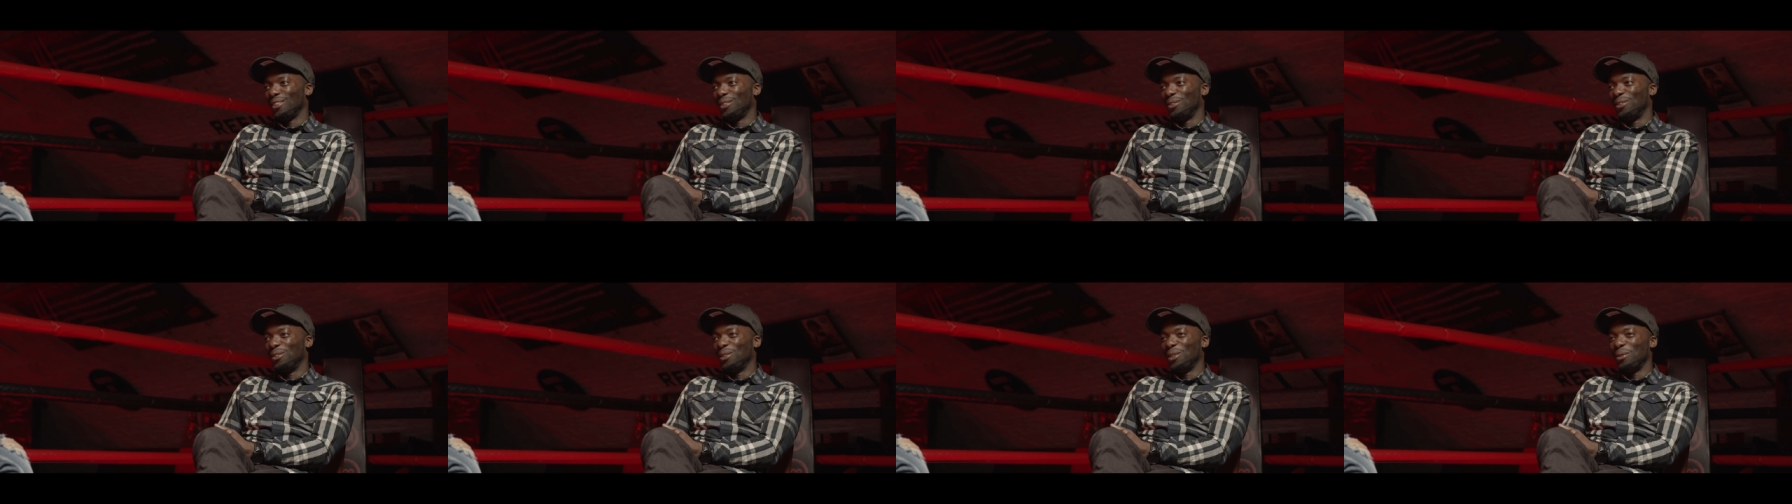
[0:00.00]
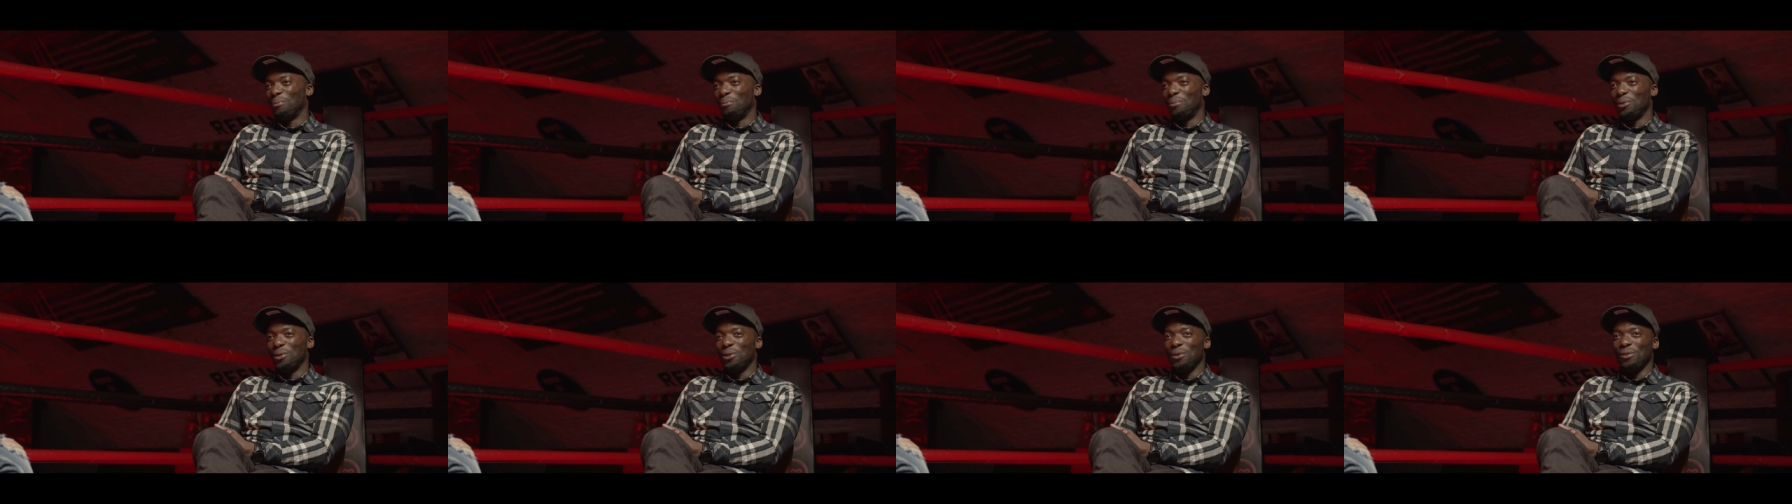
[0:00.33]
All the
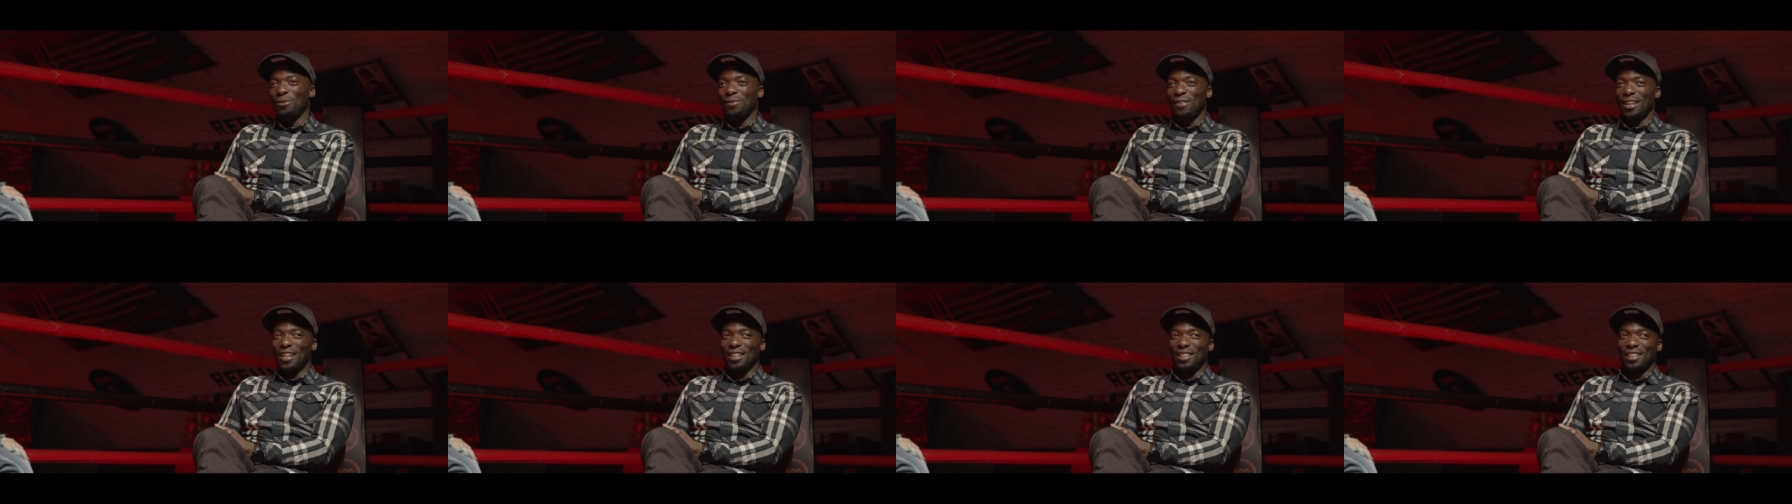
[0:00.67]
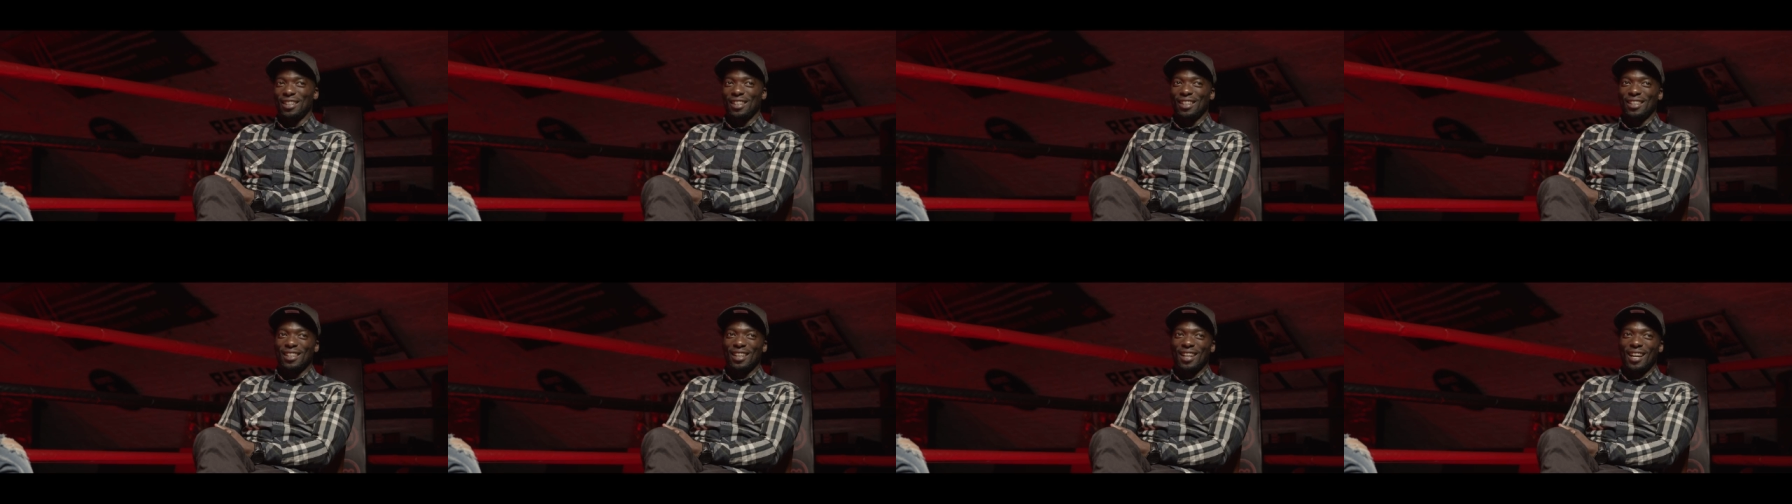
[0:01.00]
blue
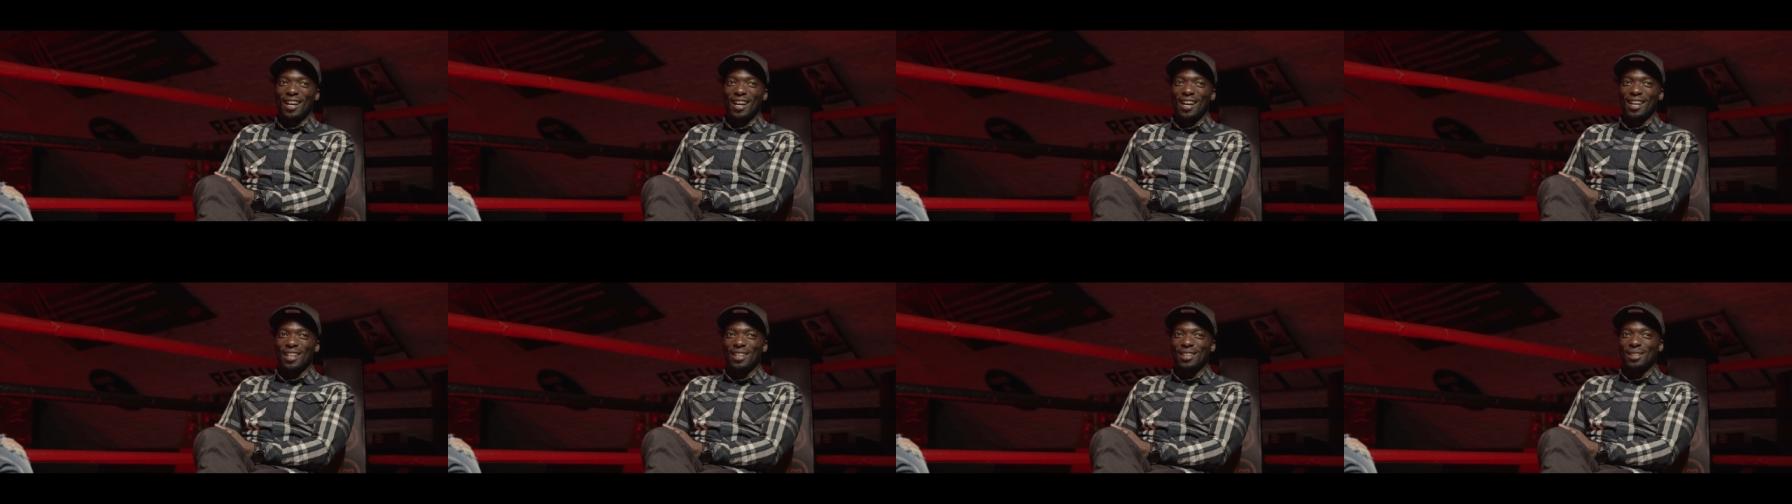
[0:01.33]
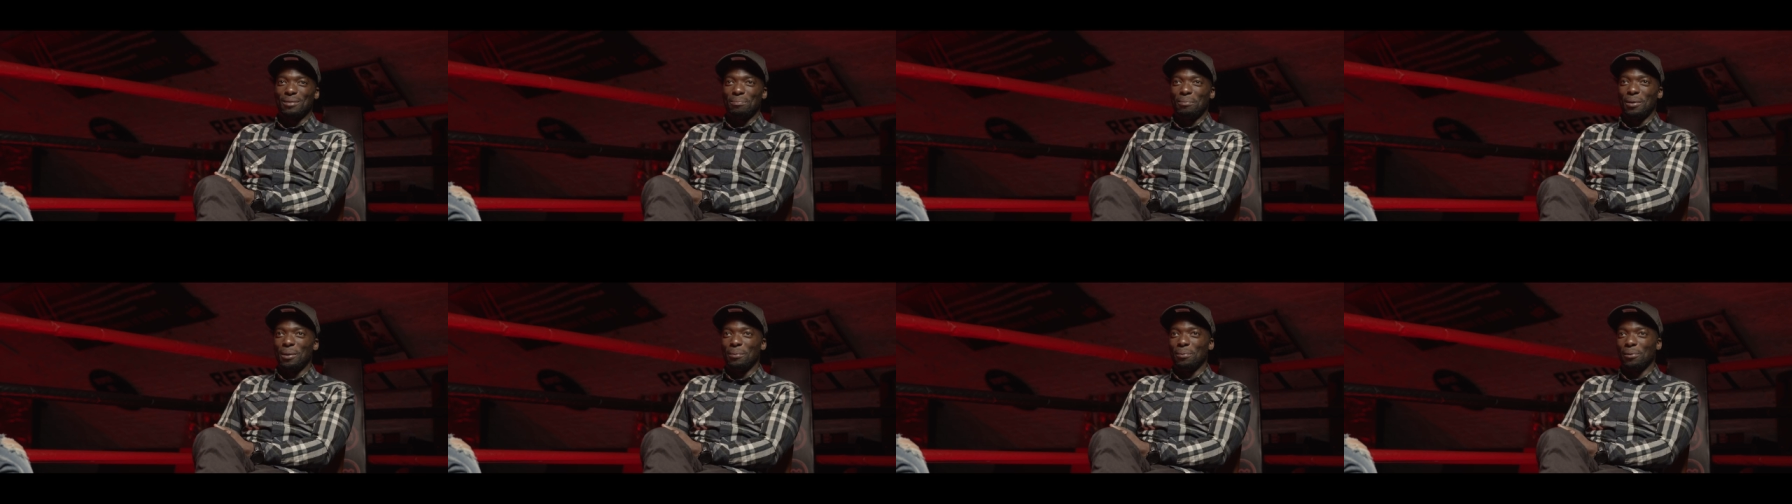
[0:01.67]
fashion
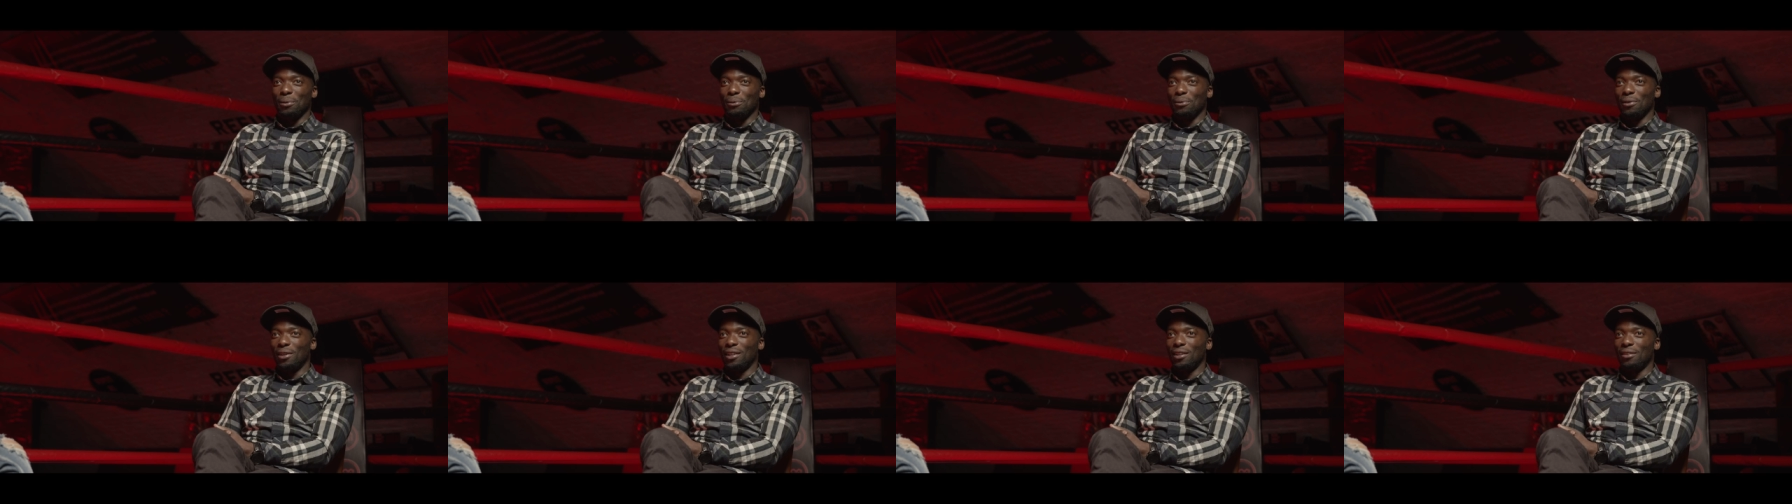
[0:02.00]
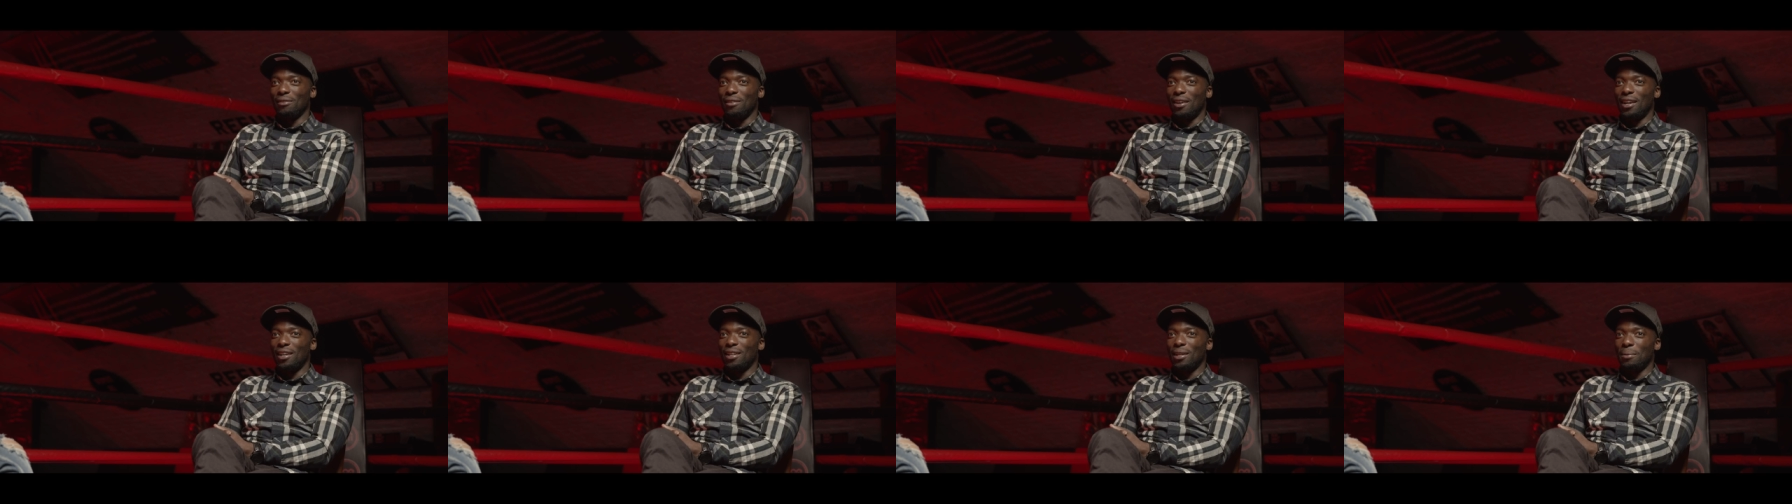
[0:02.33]
lights, people running
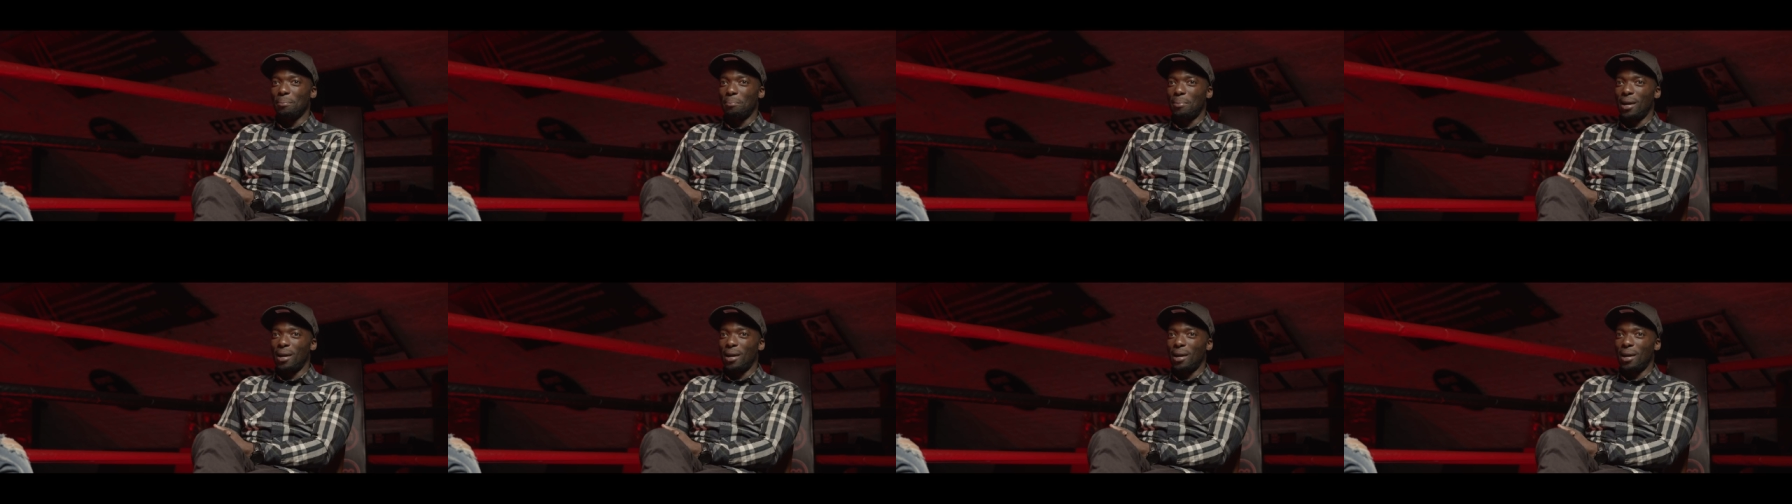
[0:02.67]
around in